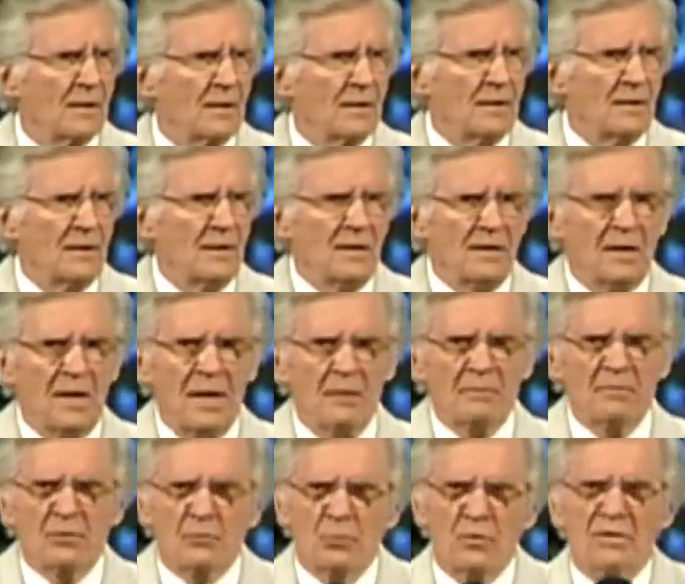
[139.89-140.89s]
And he
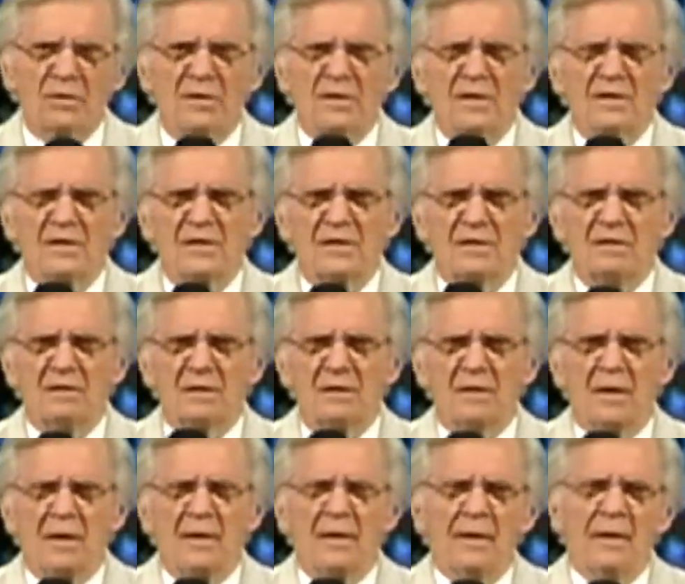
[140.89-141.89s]
comes with this, and,
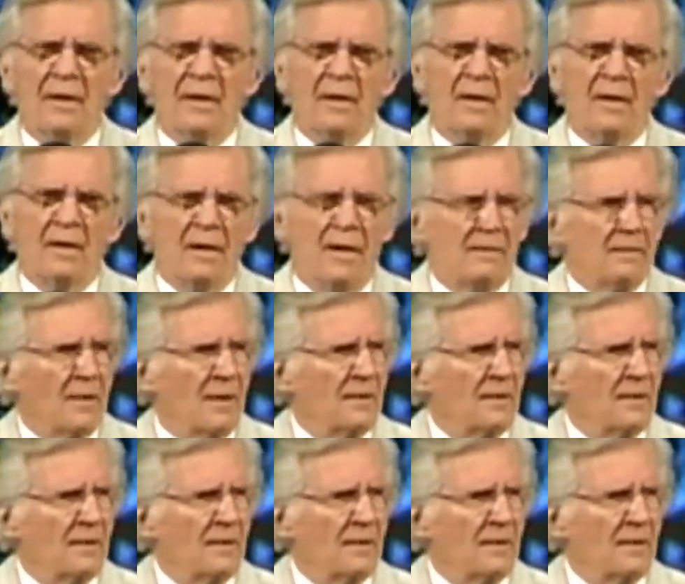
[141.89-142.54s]
and uh,